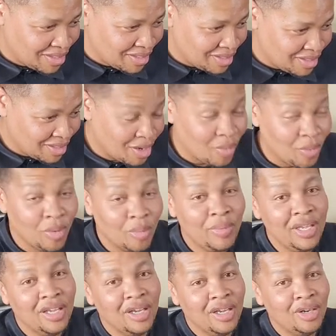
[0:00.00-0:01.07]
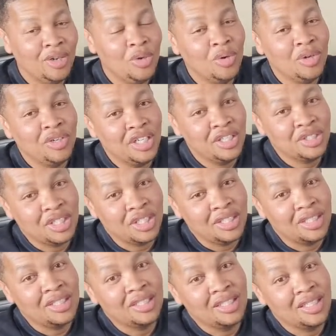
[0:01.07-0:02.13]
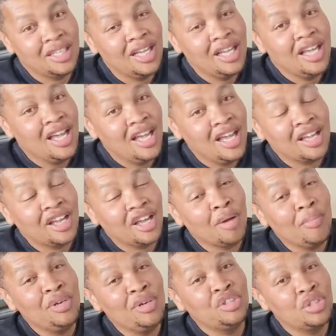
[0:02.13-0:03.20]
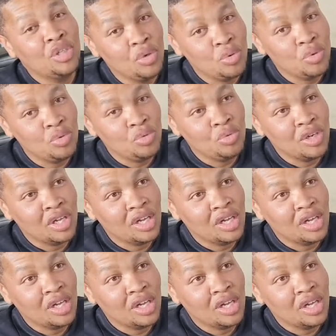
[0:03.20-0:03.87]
there will be a new edition coming soon,